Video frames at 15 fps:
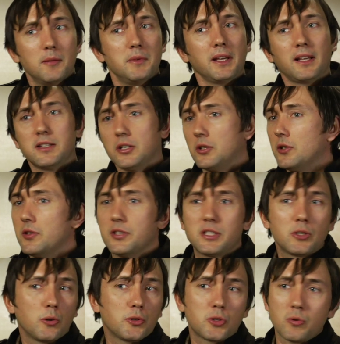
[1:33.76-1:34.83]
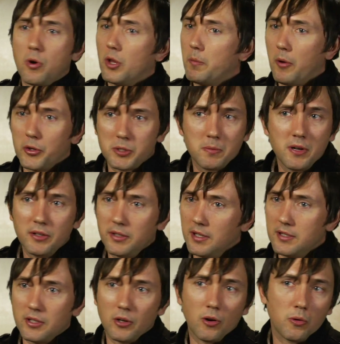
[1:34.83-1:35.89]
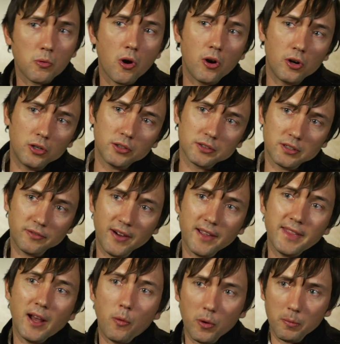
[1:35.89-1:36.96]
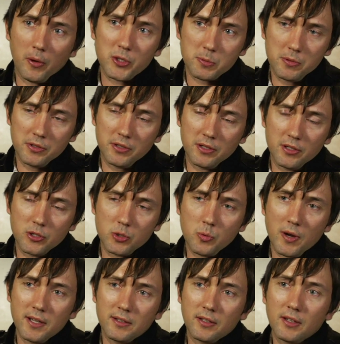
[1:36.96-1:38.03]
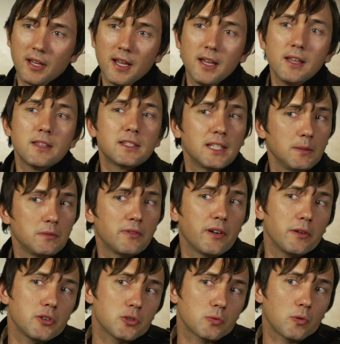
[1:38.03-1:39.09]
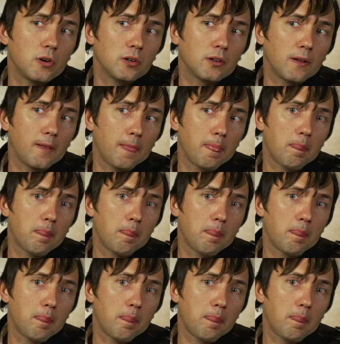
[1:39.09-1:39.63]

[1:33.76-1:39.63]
because it couldn't search through all the possibilities that are wrong to find that one possibility that's right, seems very strong.